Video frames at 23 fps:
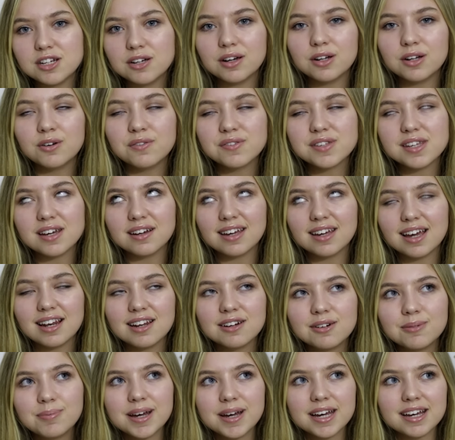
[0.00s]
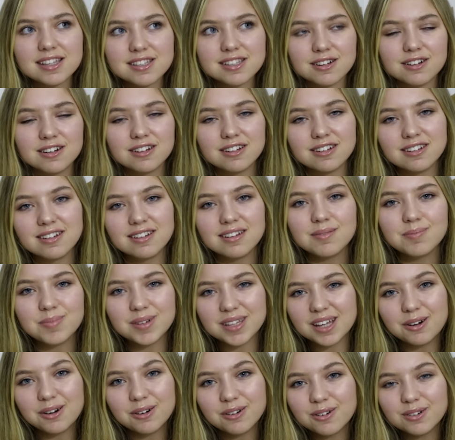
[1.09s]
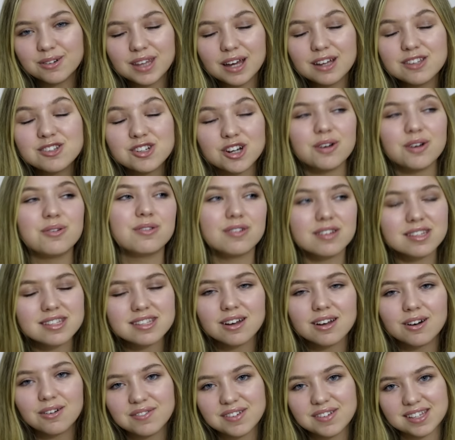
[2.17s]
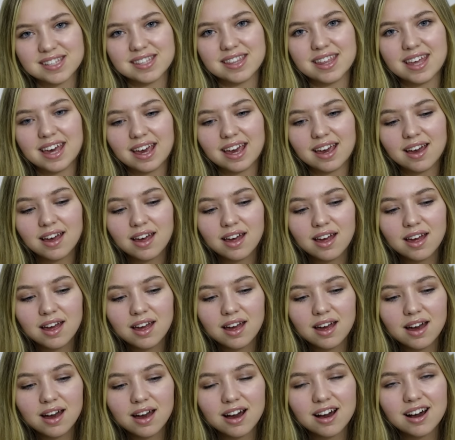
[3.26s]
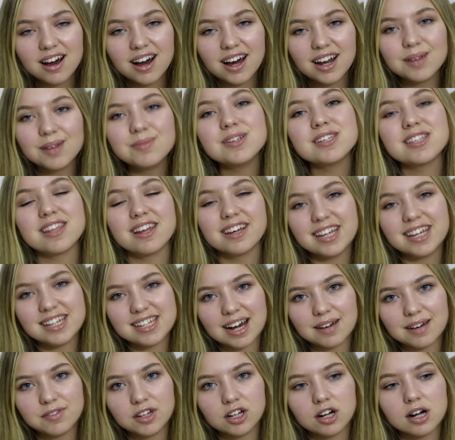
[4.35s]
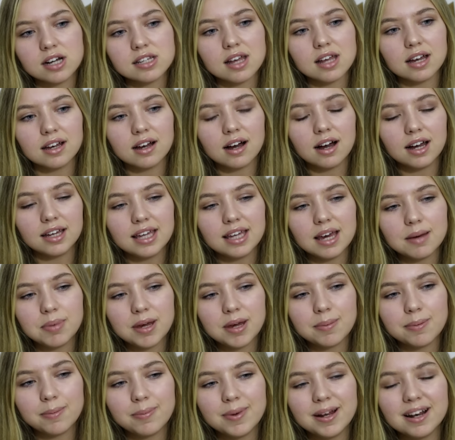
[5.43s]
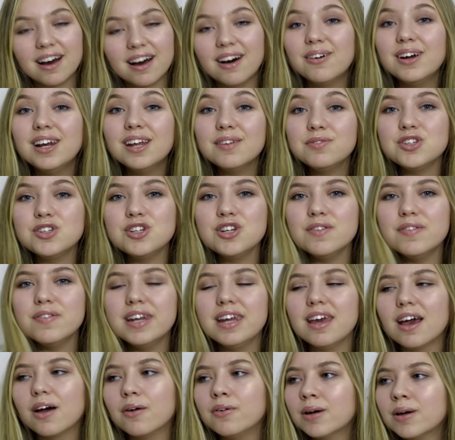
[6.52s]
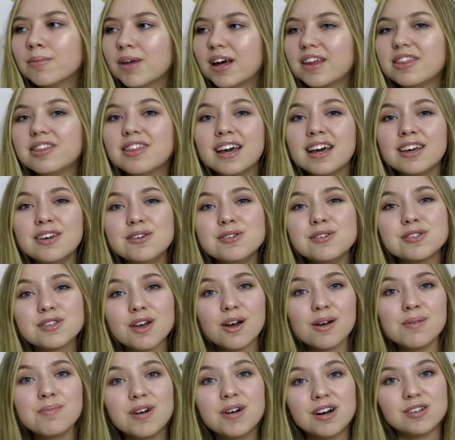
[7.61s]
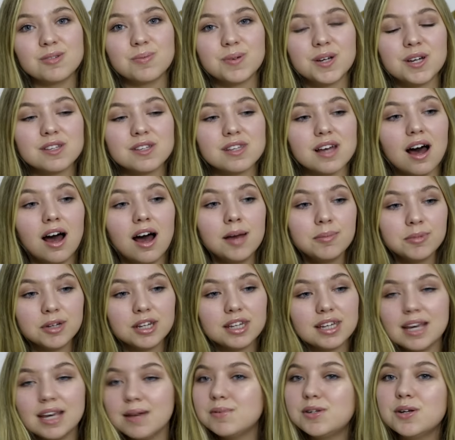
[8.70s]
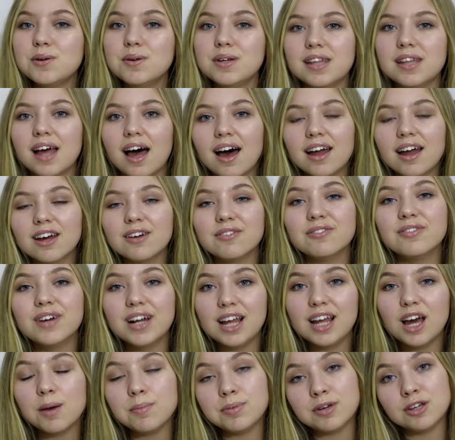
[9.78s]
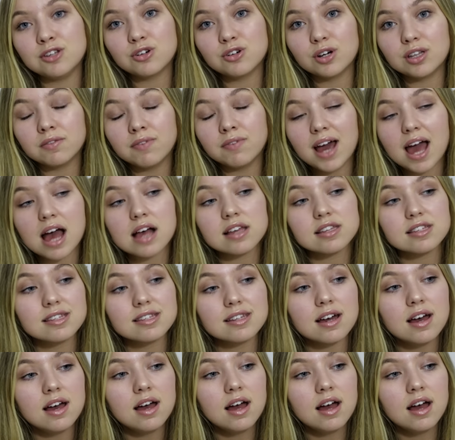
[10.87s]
And obviously I get little pics on, but they're jokes, obviously. And I'm just lucky to have you guys. Like, I get people being like, oh, I loved your new video, and I'm like, thank you so much, because I'm going to keep doing that, and I really hope you enjoy the rest.